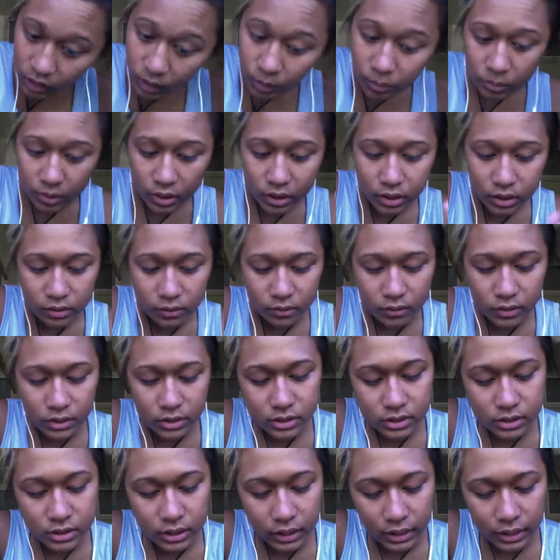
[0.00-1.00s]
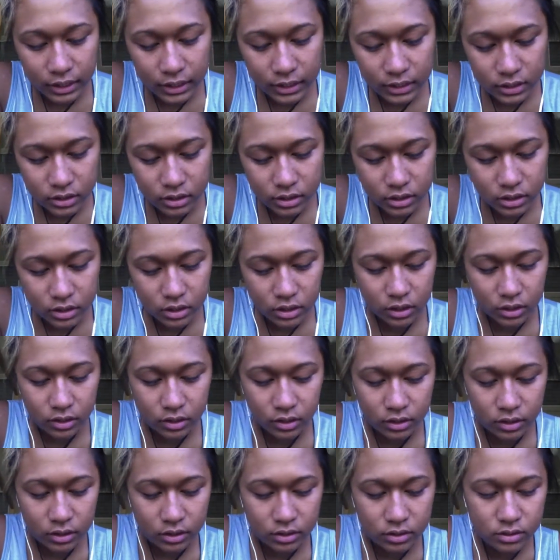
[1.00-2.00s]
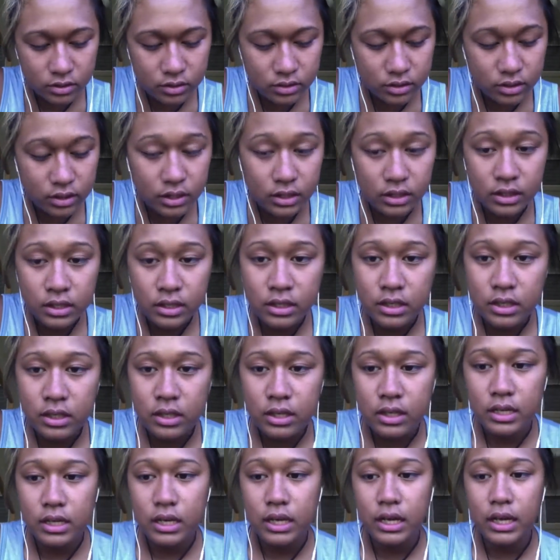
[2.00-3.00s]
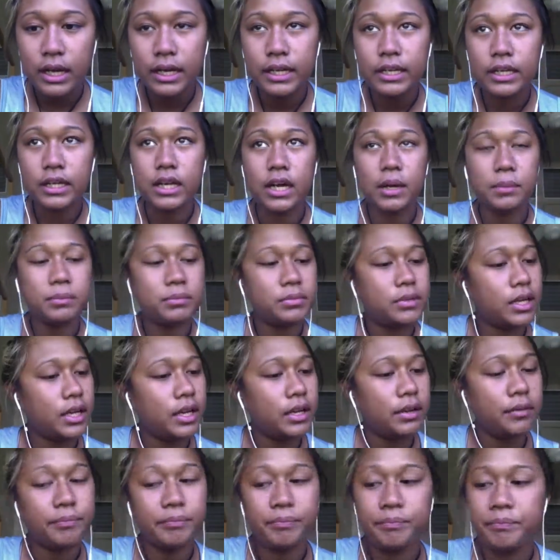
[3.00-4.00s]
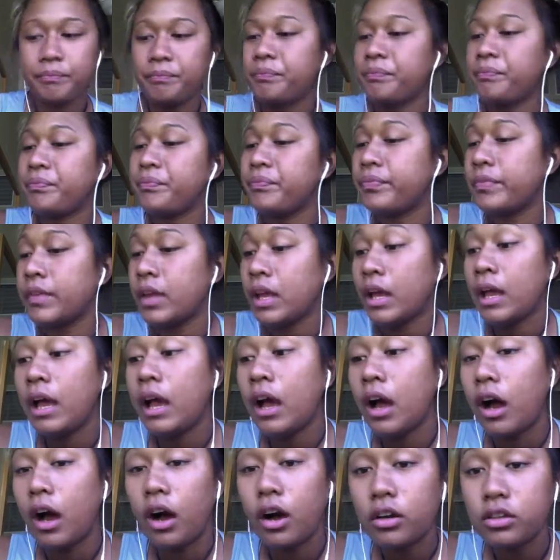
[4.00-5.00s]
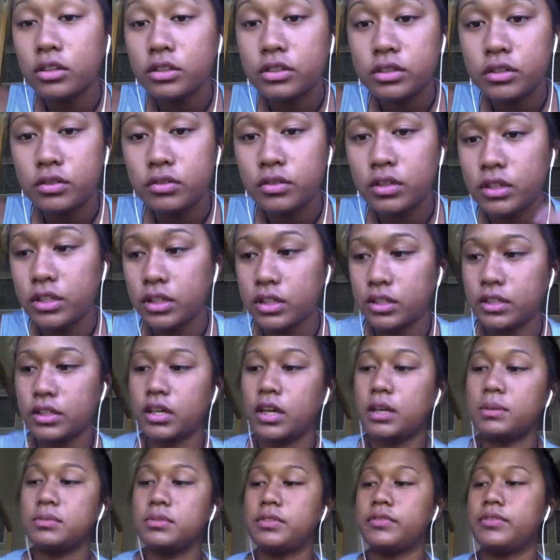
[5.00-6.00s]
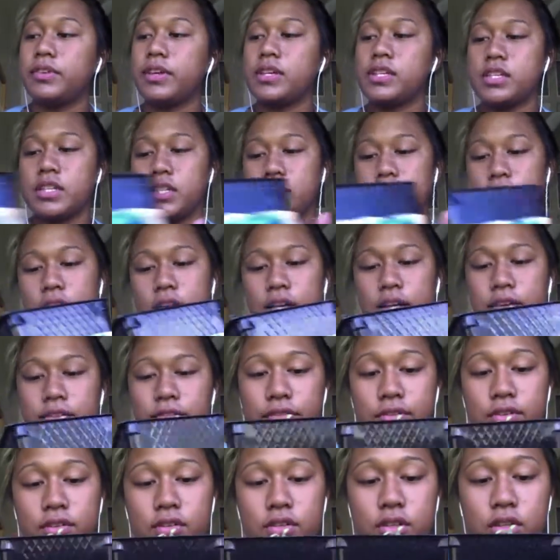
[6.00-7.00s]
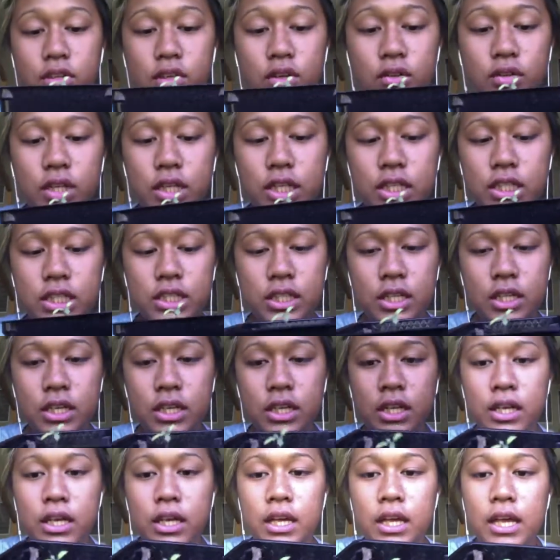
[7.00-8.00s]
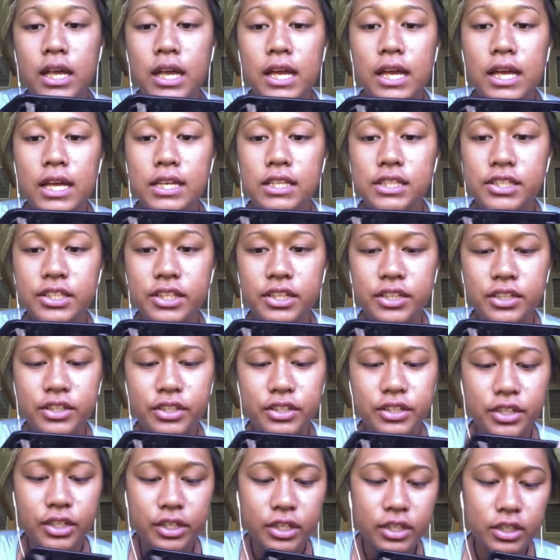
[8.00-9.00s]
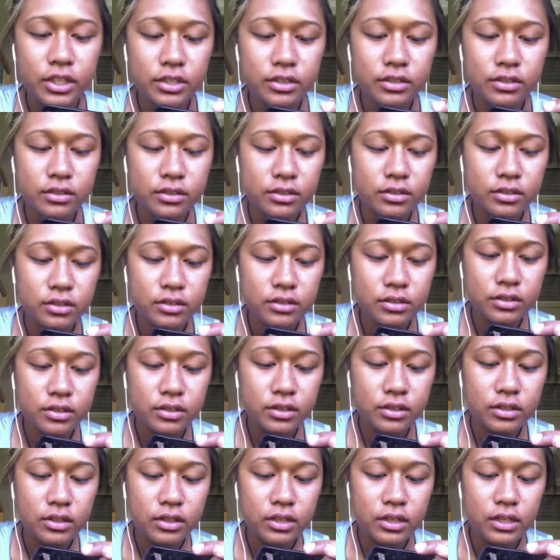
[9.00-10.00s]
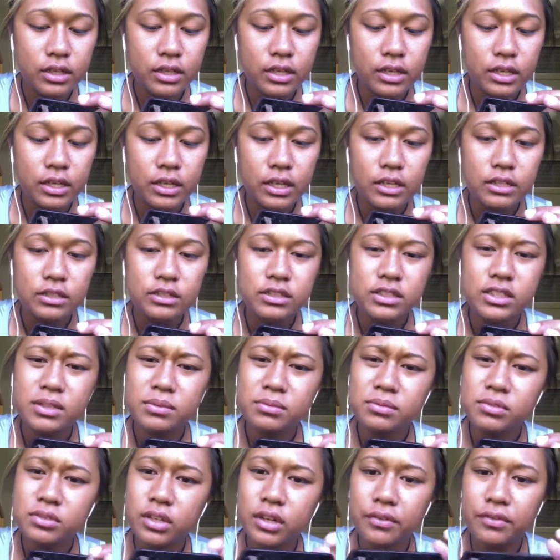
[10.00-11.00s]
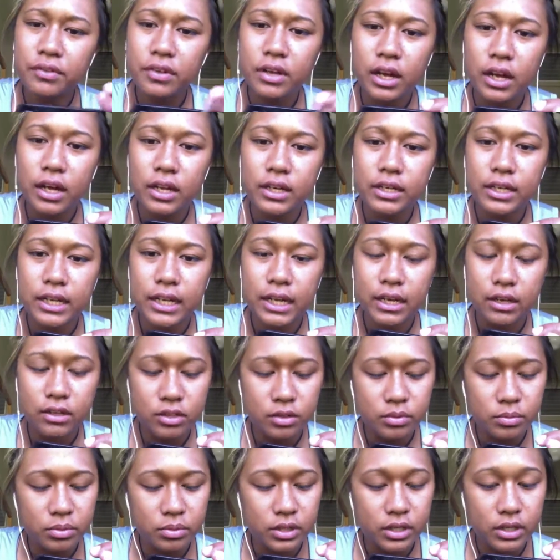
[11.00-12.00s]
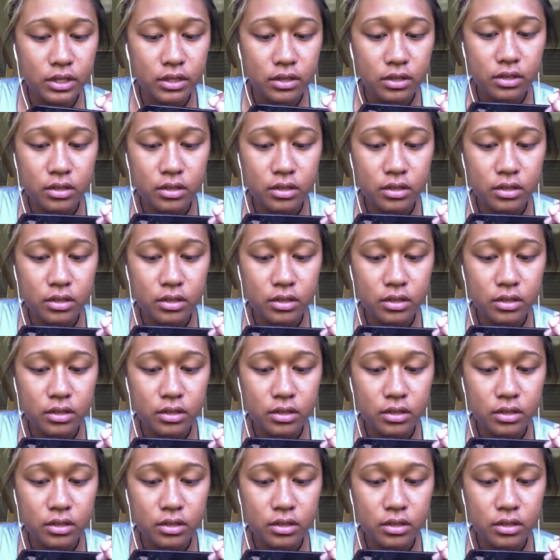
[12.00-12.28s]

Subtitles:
But anyways, that is their height update. Also, another observation that I've noticed is their dirt seems to have gone down a bit.